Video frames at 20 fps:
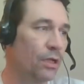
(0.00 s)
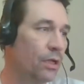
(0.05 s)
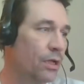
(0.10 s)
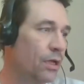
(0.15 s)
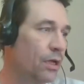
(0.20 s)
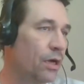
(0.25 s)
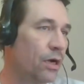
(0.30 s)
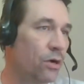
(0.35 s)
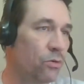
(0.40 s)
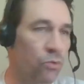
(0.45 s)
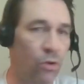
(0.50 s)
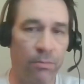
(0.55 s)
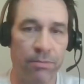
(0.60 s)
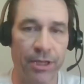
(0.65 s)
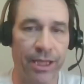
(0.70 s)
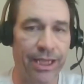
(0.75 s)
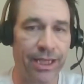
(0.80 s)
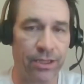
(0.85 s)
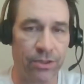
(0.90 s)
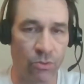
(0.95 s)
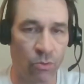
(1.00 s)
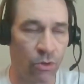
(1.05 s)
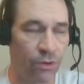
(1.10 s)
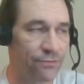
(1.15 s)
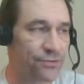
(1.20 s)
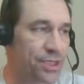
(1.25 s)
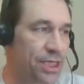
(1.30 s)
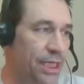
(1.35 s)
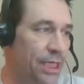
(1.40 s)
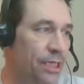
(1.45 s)
uh, role playing in the
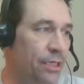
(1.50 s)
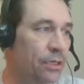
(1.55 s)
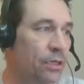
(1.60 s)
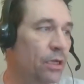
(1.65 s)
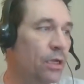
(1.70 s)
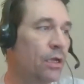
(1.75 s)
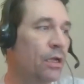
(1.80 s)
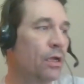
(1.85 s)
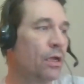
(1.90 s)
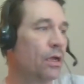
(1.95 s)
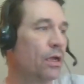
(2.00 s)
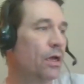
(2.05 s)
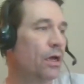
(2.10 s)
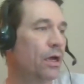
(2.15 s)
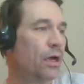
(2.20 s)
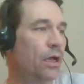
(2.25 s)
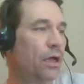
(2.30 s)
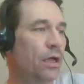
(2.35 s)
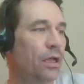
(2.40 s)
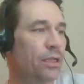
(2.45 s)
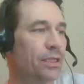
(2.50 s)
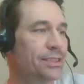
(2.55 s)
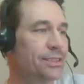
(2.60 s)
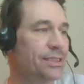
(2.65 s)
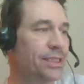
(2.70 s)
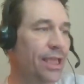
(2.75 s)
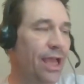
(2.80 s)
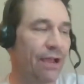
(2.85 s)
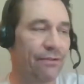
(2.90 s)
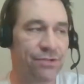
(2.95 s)
Wolf's Den. Uh, let's
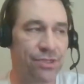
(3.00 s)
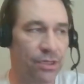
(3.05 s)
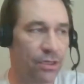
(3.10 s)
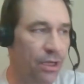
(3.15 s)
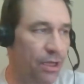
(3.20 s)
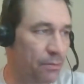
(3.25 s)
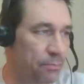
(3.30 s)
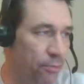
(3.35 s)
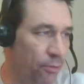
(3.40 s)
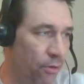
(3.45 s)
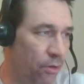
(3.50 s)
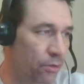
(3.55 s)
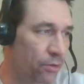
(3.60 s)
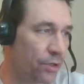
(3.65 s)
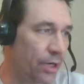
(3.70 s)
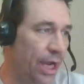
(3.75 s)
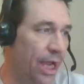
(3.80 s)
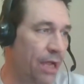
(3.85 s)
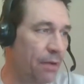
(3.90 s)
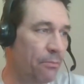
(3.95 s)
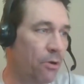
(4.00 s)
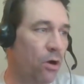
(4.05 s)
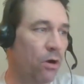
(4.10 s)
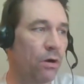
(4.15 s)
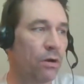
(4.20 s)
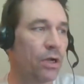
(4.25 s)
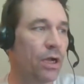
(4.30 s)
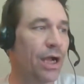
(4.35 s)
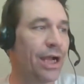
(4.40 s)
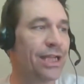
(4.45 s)
see, I've still got to program
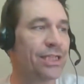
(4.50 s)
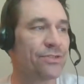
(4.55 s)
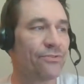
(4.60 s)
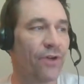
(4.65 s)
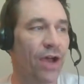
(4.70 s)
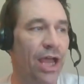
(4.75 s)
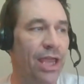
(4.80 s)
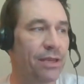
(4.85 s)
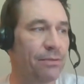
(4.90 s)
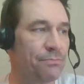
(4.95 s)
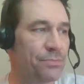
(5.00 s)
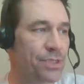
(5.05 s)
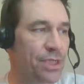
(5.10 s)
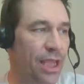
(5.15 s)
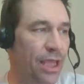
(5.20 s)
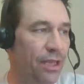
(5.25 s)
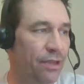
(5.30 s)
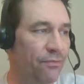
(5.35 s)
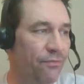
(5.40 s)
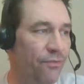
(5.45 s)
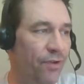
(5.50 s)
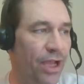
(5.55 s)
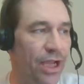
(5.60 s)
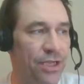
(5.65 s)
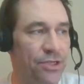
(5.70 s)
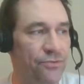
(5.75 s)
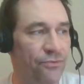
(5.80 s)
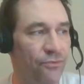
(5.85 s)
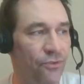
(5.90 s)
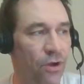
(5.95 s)
all kinds of items and
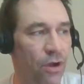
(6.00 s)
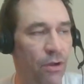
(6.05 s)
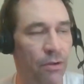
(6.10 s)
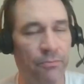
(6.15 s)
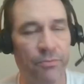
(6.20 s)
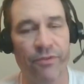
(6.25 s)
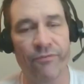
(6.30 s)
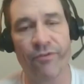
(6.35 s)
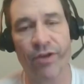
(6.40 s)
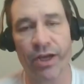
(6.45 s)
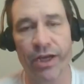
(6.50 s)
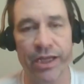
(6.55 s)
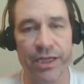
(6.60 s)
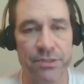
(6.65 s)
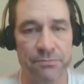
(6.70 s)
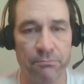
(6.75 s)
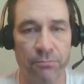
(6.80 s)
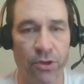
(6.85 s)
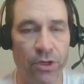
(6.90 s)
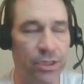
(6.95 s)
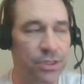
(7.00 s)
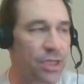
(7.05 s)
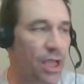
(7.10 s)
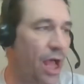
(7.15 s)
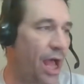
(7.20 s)
effects from the various books.